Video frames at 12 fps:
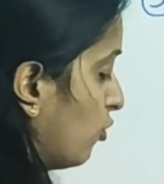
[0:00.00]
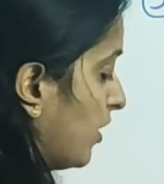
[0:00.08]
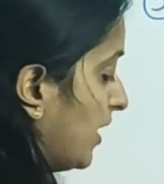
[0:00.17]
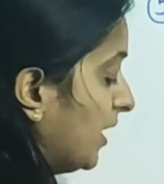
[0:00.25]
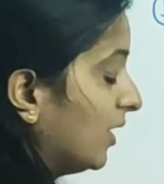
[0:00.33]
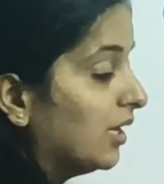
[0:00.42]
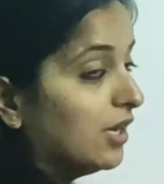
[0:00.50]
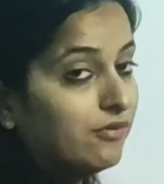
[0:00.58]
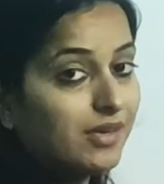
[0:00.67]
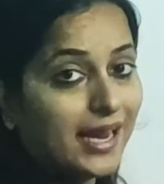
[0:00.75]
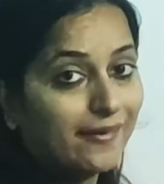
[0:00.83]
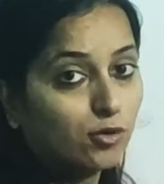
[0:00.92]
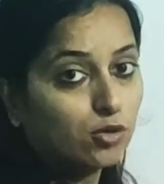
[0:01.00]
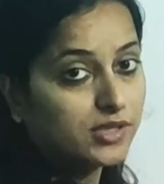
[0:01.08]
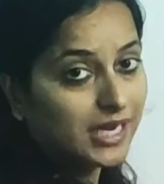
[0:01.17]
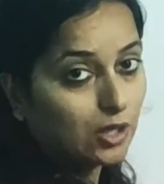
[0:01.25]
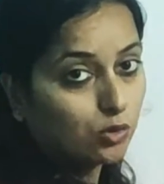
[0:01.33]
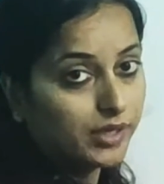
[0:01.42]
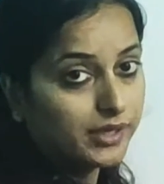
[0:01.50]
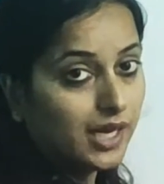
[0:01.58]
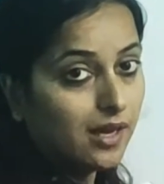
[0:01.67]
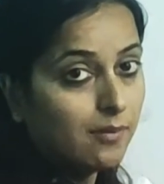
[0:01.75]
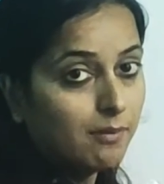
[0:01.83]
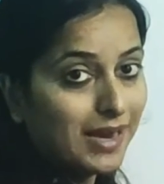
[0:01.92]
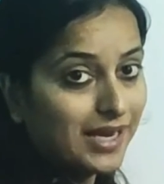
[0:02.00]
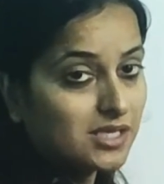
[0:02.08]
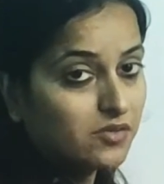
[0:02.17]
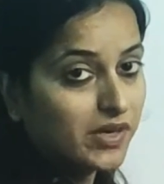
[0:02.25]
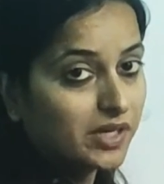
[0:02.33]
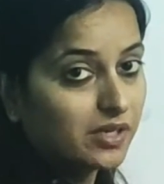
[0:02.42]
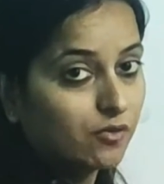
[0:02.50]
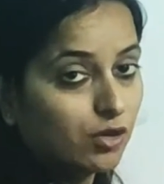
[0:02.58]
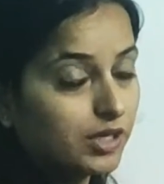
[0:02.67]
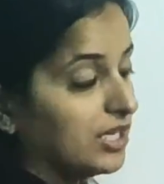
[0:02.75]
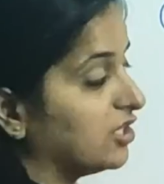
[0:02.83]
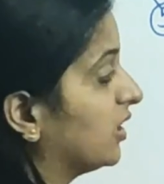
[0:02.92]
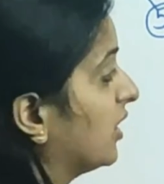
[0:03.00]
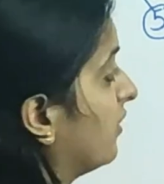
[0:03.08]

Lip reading: So for that we have to calculate the balance factor for each